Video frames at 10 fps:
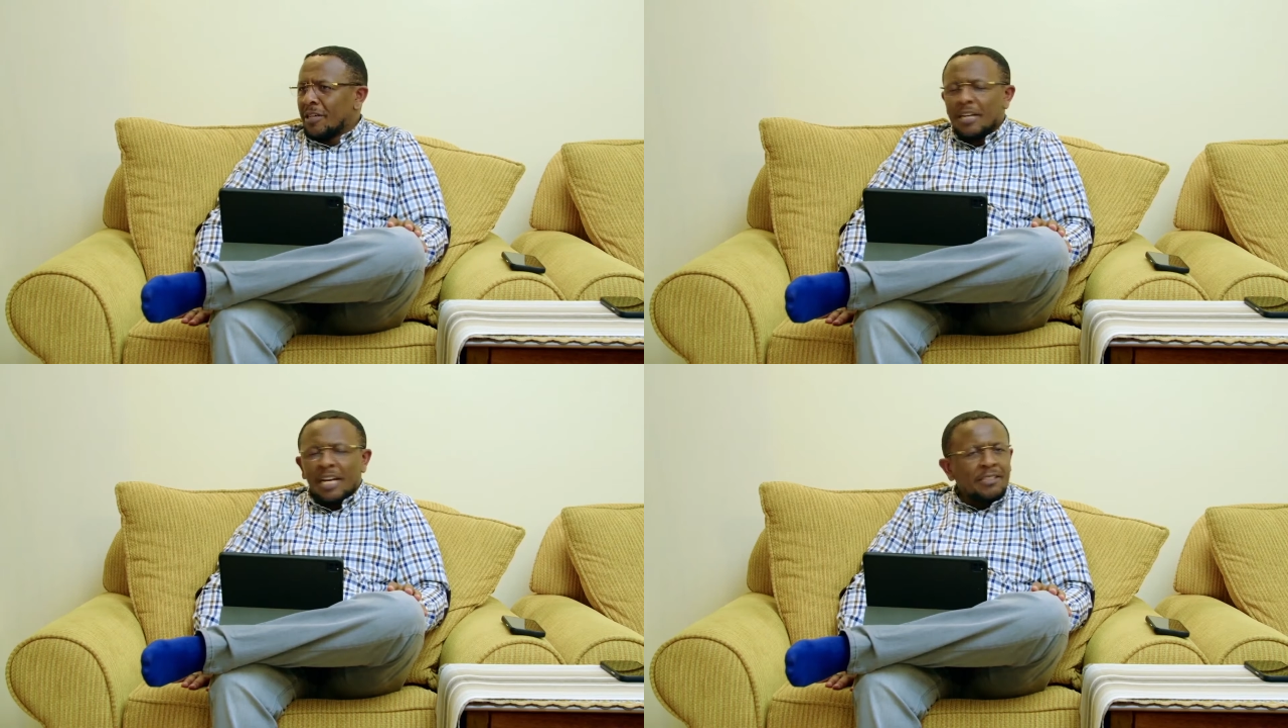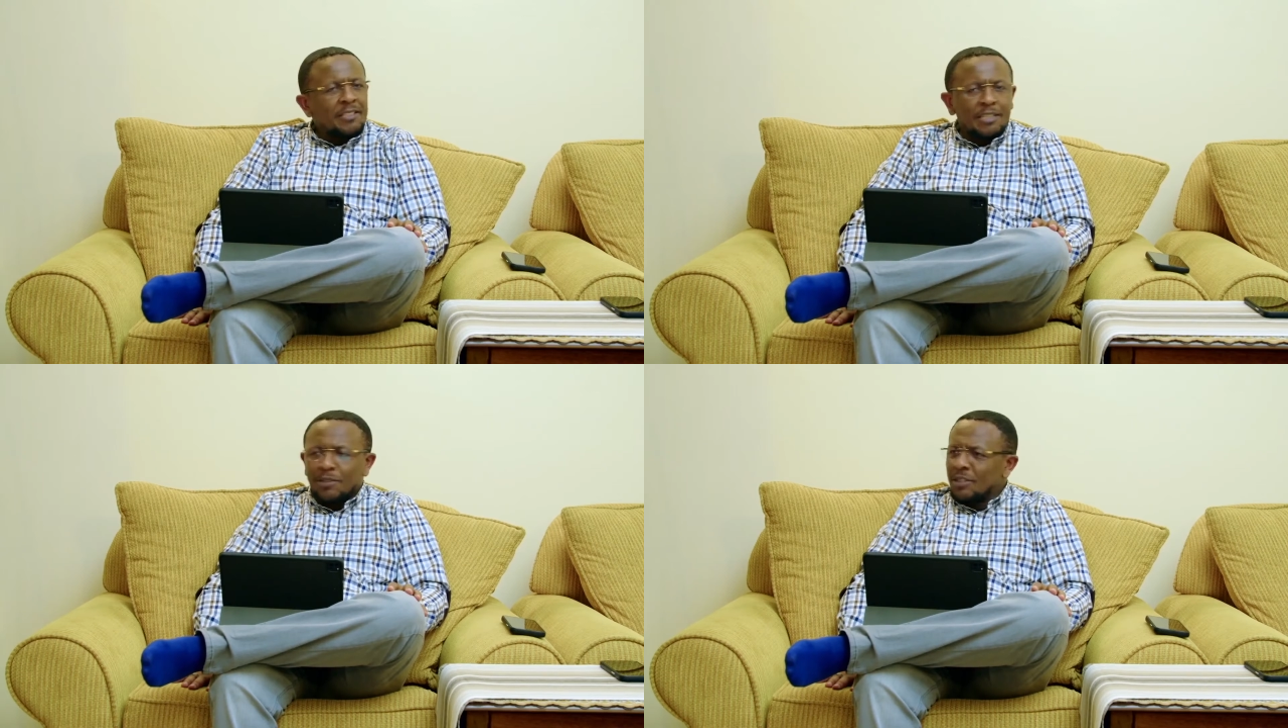
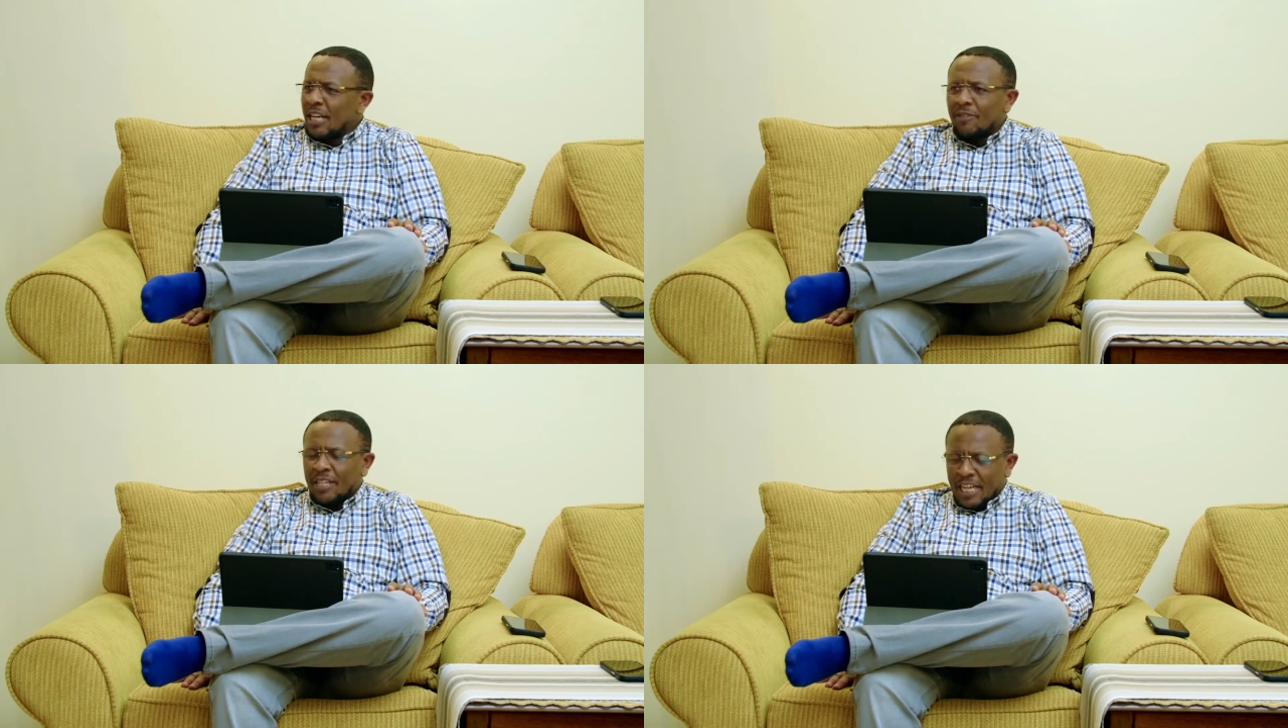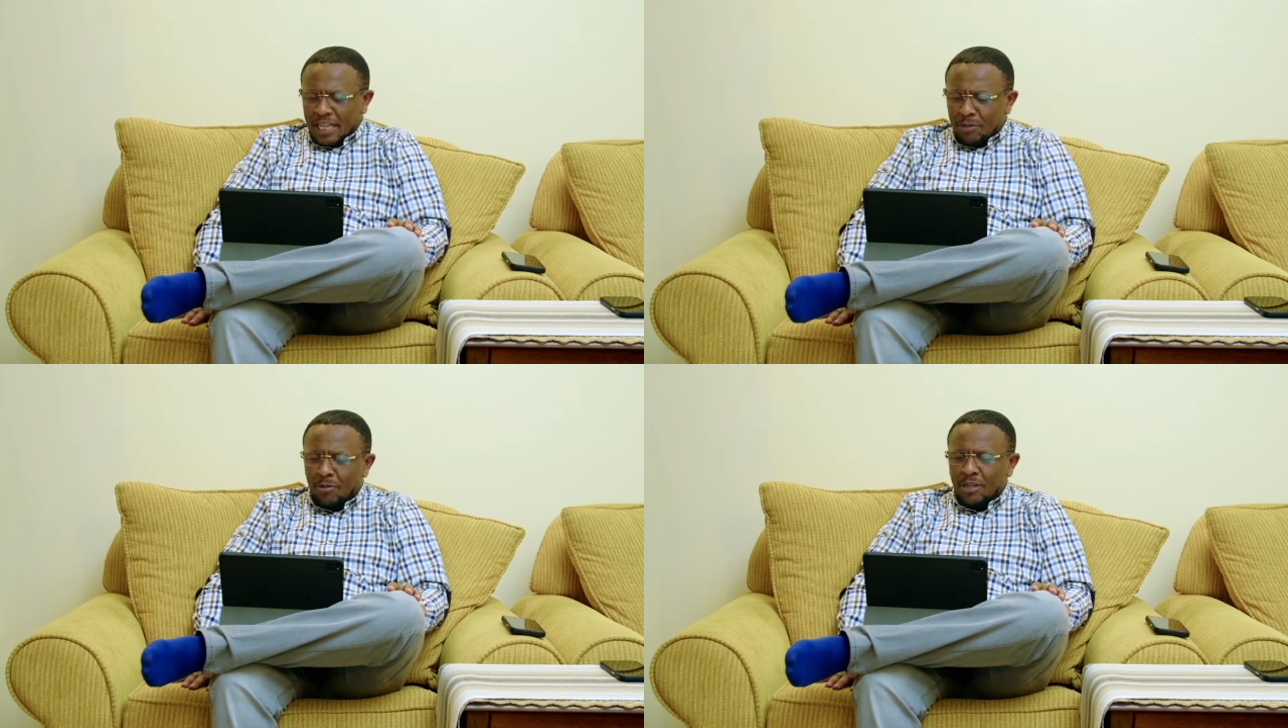Christ does not have any
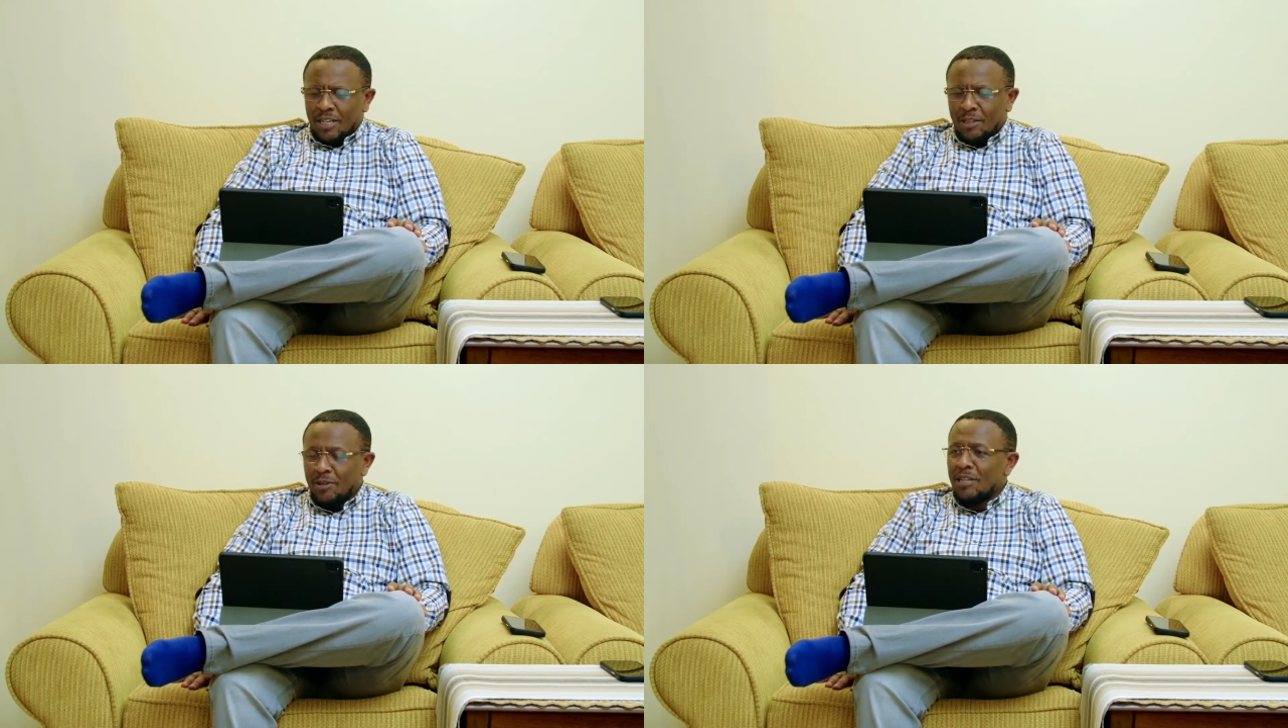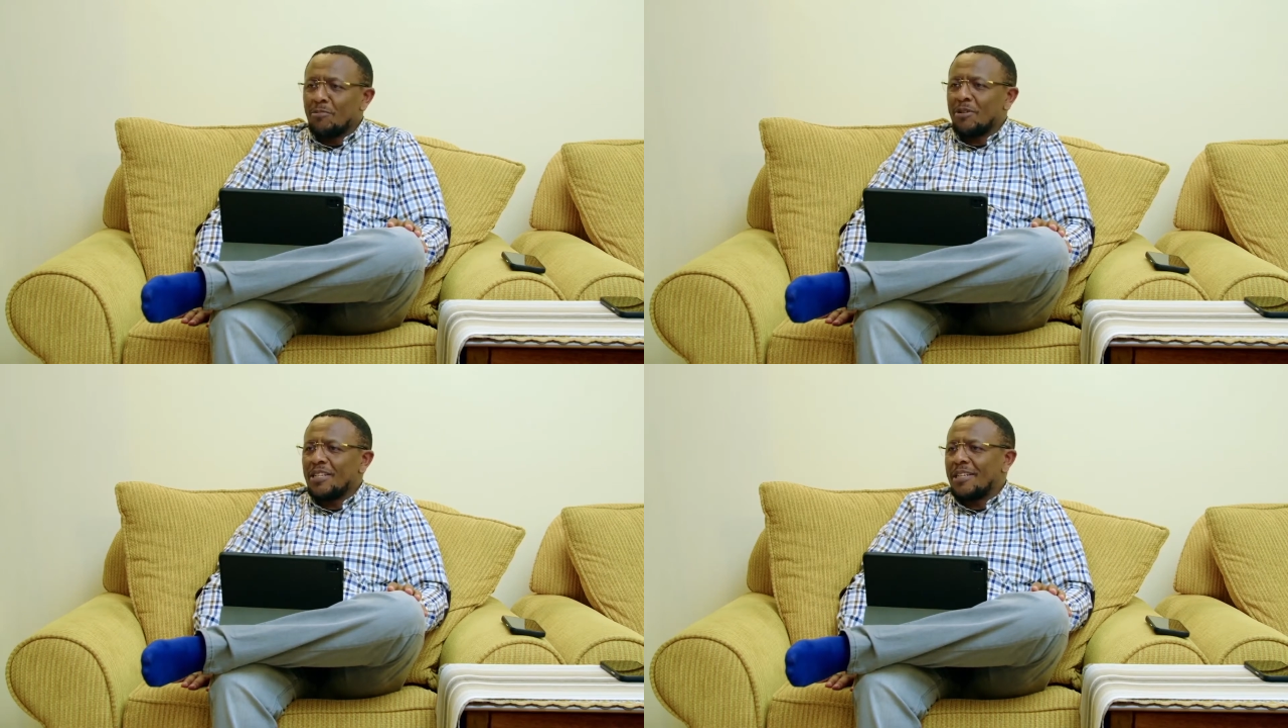other body. The
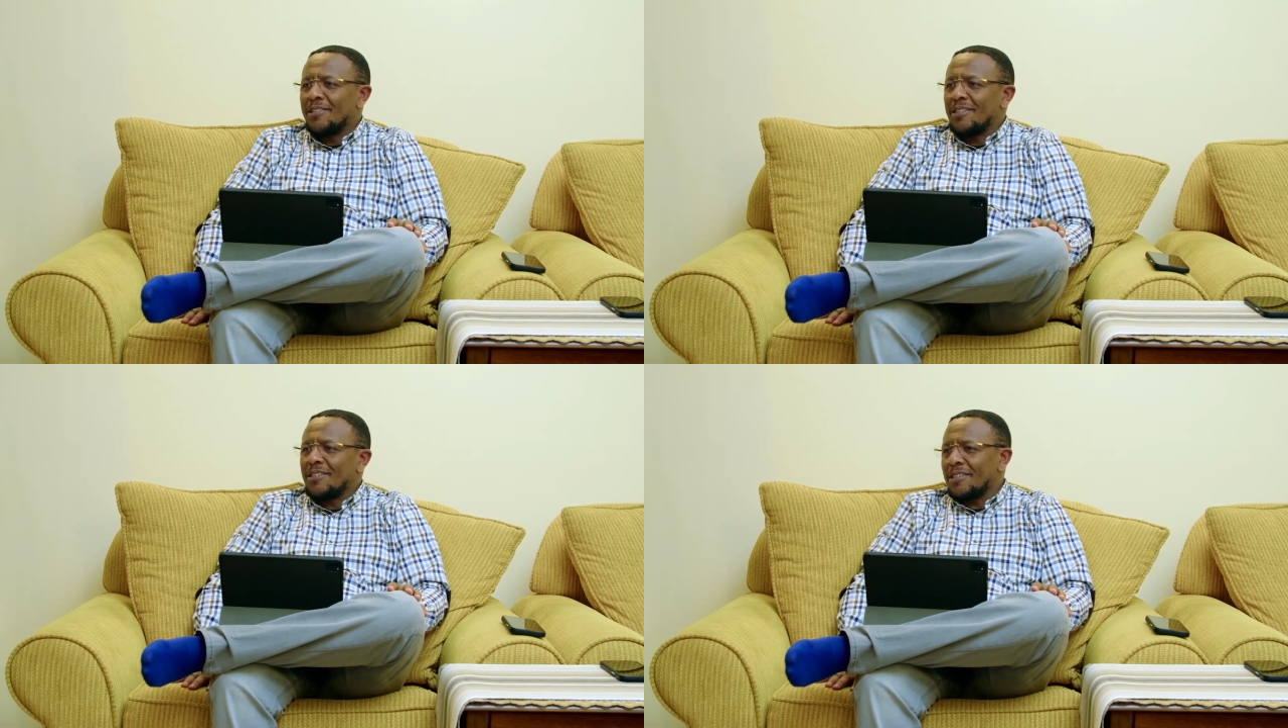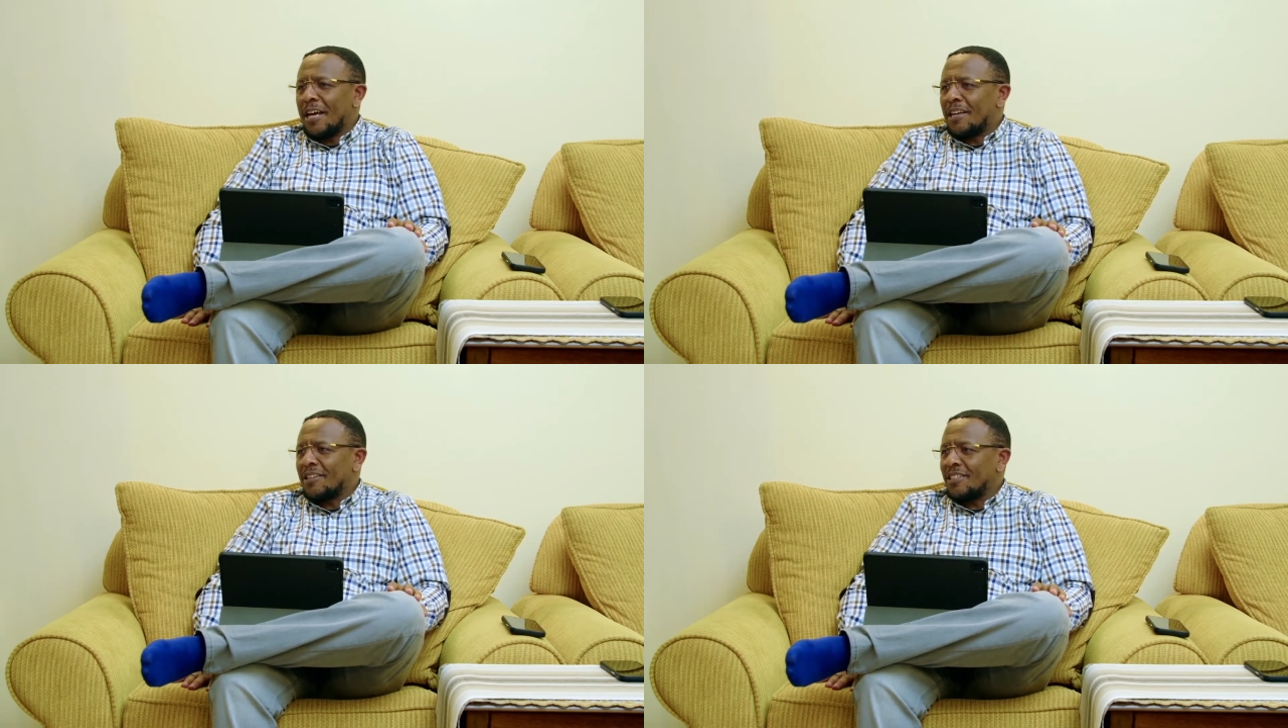only body that
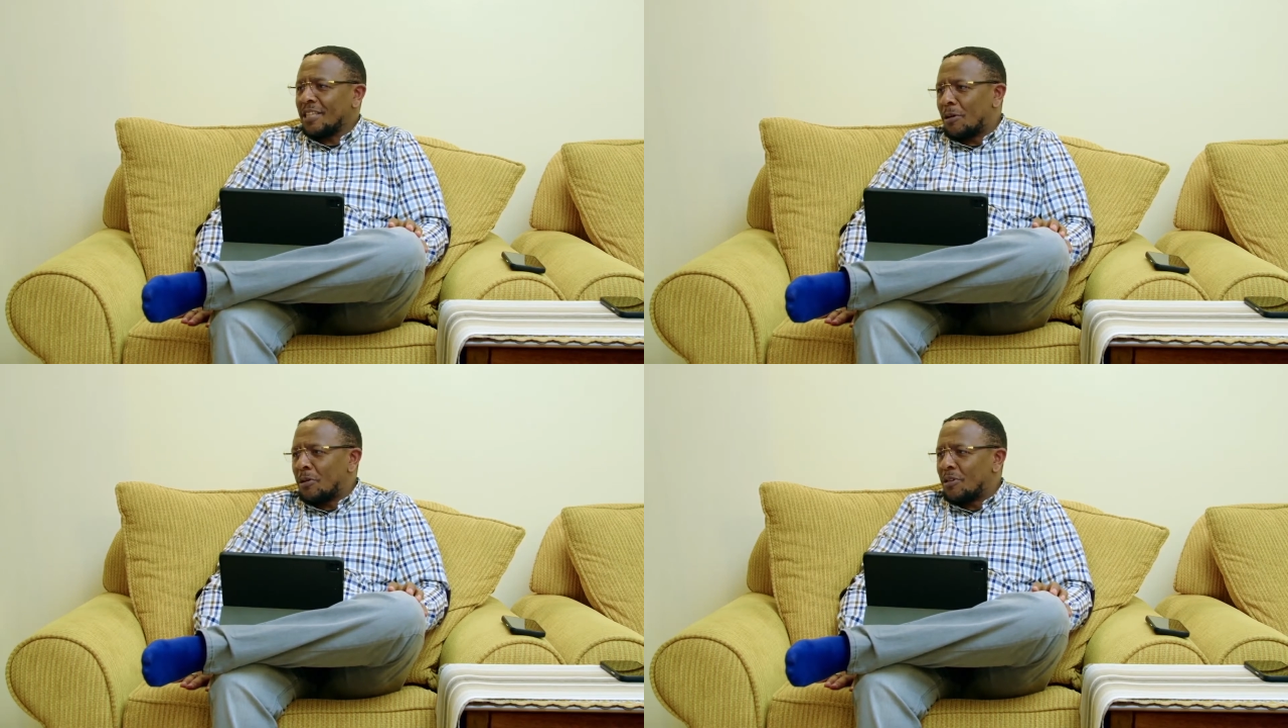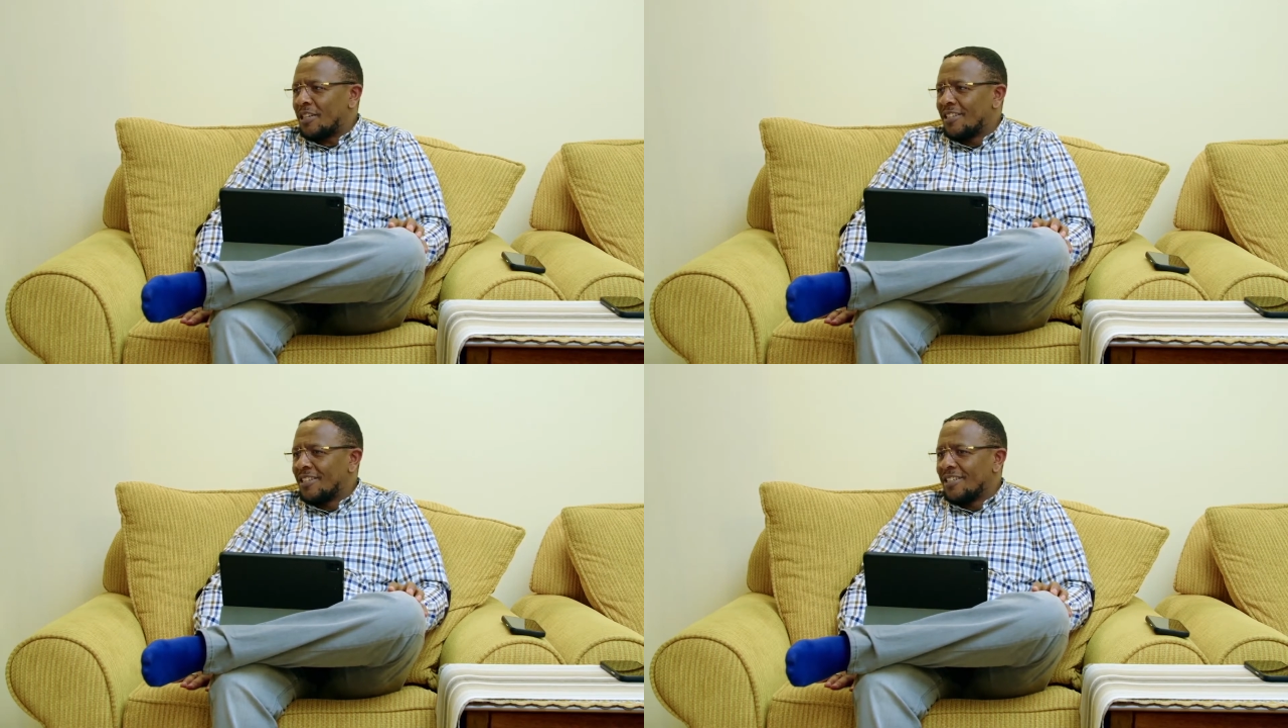Jesus has is our own.